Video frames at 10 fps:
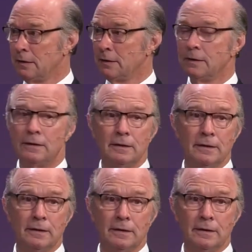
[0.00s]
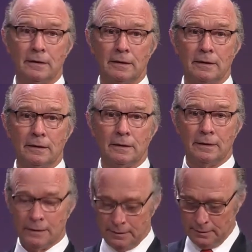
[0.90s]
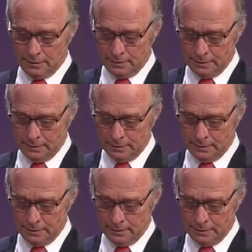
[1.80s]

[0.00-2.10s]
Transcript: Nobody speaks.